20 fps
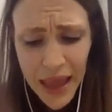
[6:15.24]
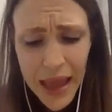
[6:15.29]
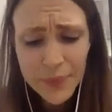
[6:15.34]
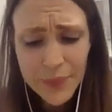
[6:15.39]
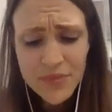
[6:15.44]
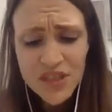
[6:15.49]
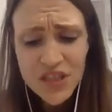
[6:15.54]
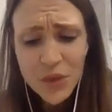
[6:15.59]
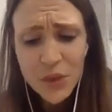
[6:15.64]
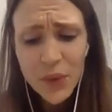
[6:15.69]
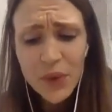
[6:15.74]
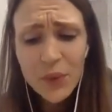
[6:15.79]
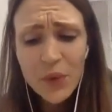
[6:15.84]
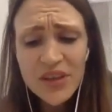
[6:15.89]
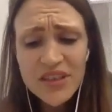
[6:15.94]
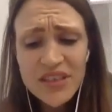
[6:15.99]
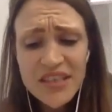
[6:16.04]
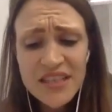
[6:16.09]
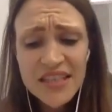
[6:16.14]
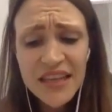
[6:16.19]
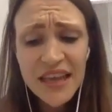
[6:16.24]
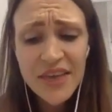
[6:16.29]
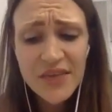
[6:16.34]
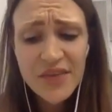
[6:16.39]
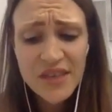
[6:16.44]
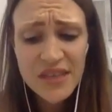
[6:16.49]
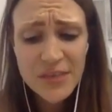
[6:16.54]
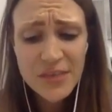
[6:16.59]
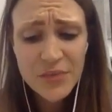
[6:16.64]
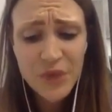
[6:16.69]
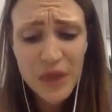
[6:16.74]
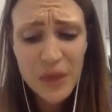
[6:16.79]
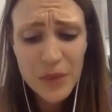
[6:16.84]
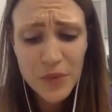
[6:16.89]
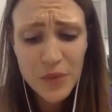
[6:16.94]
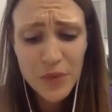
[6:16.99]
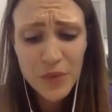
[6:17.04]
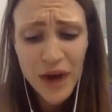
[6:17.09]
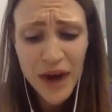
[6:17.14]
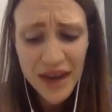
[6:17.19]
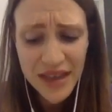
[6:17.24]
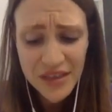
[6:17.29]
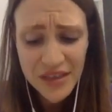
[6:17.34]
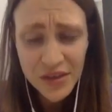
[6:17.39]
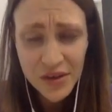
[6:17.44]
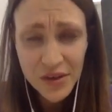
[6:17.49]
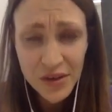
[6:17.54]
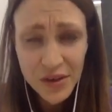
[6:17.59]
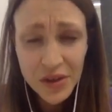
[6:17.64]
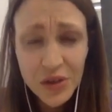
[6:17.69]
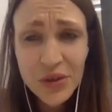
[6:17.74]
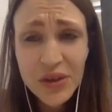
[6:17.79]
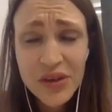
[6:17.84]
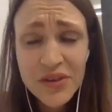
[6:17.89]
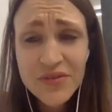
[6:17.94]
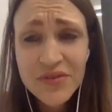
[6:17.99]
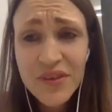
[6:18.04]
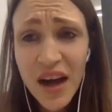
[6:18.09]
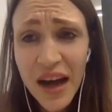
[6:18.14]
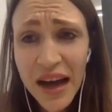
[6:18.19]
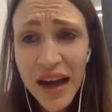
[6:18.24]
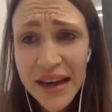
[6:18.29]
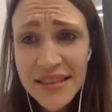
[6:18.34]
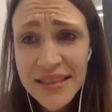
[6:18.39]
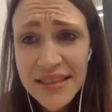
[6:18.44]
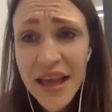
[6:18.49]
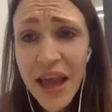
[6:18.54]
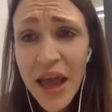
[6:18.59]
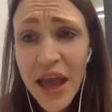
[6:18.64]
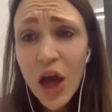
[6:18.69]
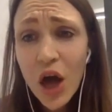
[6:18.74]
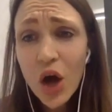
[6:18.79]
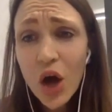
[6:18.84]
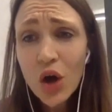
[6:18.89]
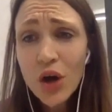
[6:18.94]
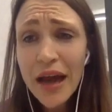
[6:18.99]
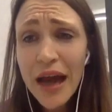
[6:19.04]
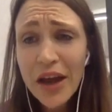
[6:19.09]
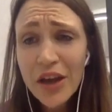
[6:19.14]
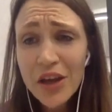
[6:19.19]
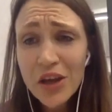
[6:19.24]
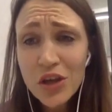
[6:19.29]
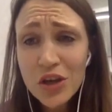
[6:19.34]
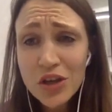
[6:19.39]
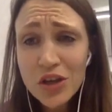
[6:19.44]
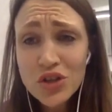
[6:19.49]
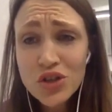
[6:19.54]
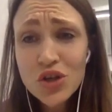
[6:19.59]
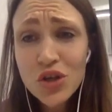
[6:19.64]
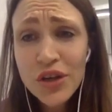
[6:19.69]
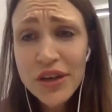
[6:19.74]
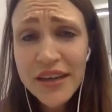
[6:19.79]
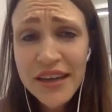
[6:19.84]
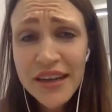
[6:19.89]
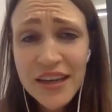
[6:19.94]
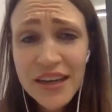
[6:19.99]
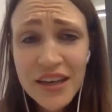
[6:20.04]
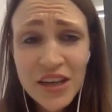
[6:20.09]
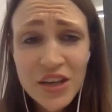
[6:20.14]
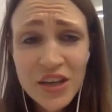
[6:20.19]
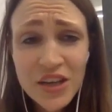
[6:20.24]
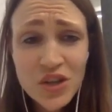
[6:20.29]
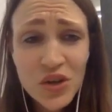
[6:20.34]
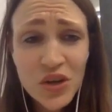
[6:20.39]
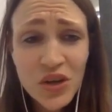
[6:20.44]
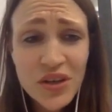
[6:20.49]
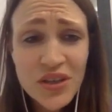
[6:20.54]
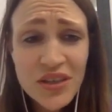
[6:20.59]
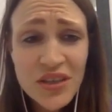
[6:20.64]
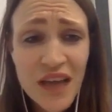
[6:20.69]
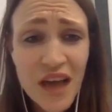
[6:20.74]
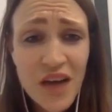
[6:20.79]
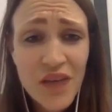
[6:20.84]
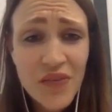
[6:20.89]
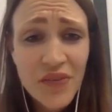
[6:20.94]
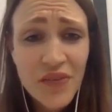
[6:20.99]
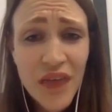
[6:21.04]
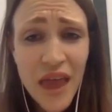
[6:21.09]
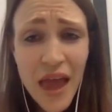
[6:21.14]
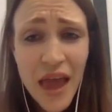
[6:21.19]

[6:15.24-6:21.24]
So we wanted to give you some really practical advice on how you can join in and enjoy yourself,